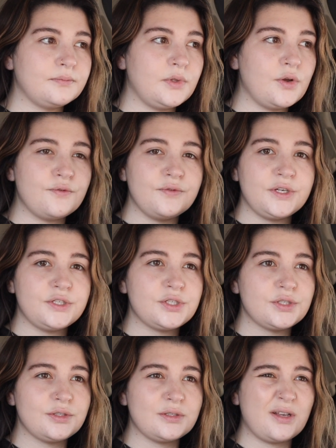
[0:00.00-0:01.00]
no
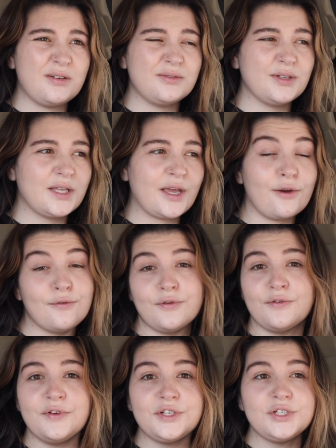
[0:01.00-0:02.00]
fish. I don't really care for
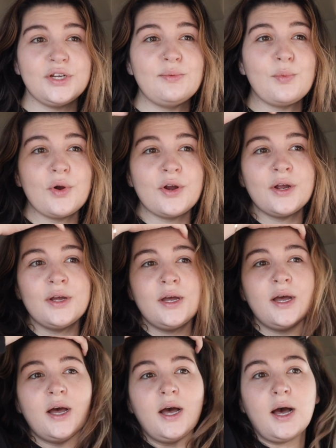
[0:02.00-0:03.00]
fish anymore.
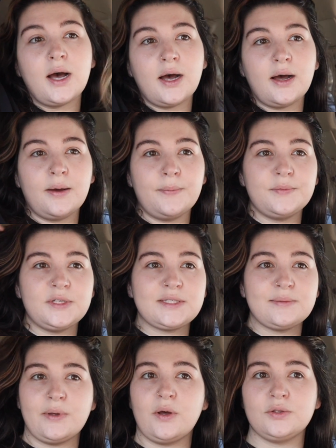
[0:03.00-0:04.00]
The
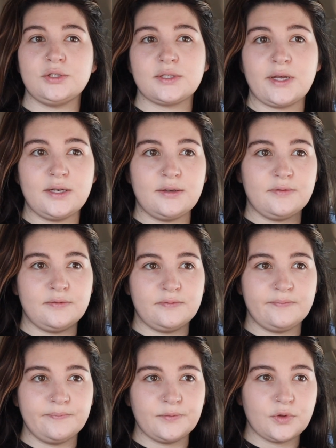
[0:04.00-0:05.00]
smell just kind of
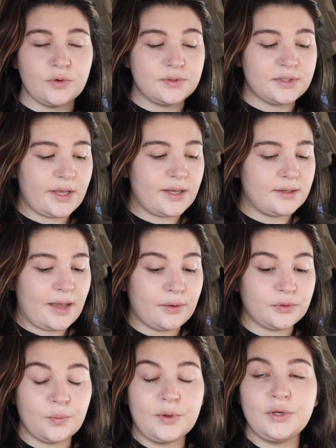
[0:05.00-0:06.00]
throws that
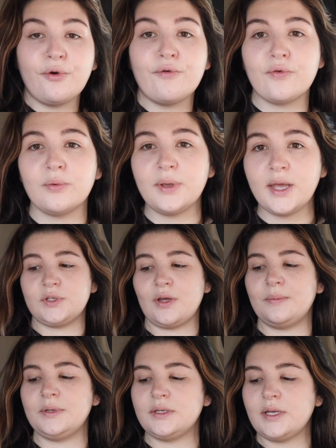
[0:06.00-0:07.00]
out the window for me. So
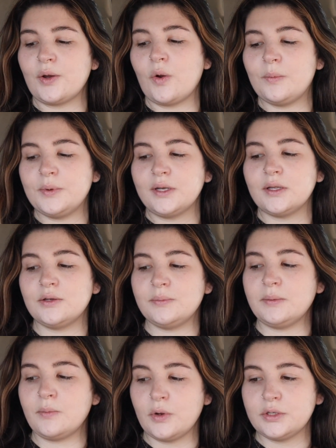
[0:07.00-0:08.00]
I've been incorporating a little
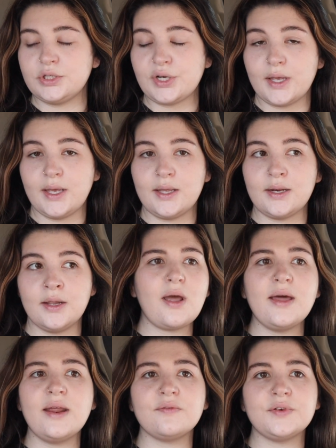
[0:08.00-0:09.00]
bit more chicken,
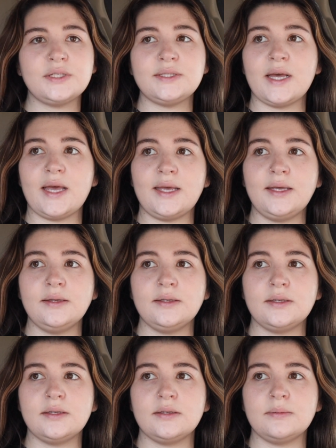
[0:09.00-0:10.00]
not every day,
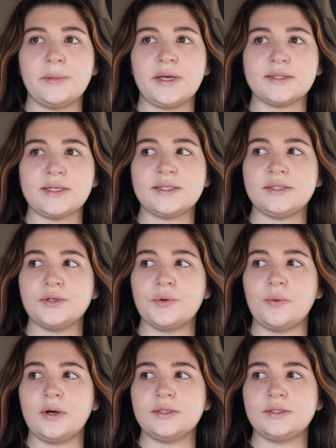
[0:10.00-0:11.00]
because I still
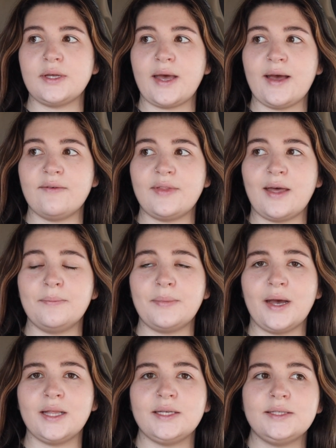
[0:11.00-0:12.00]
want to have that
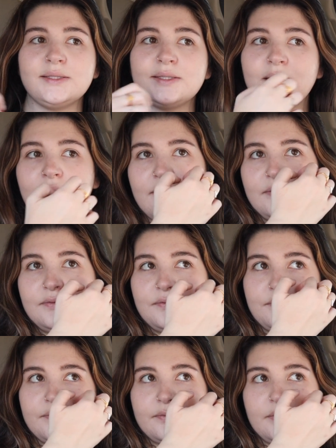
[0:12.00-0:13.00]
balance of,
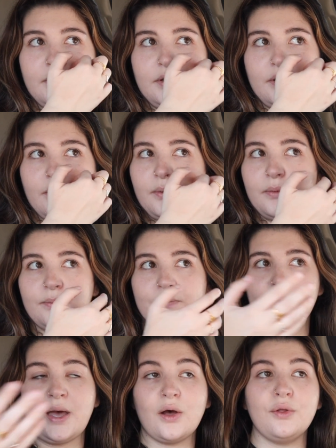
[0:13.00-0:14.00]
you know,
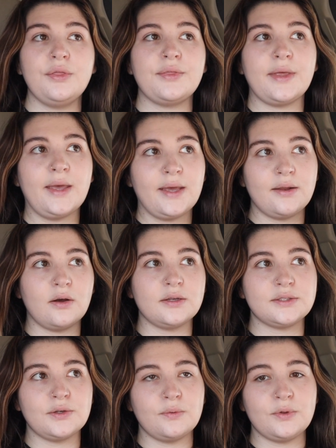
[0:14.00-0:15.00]
health and
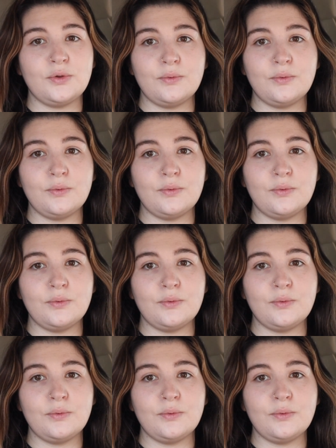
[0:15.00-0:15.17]
also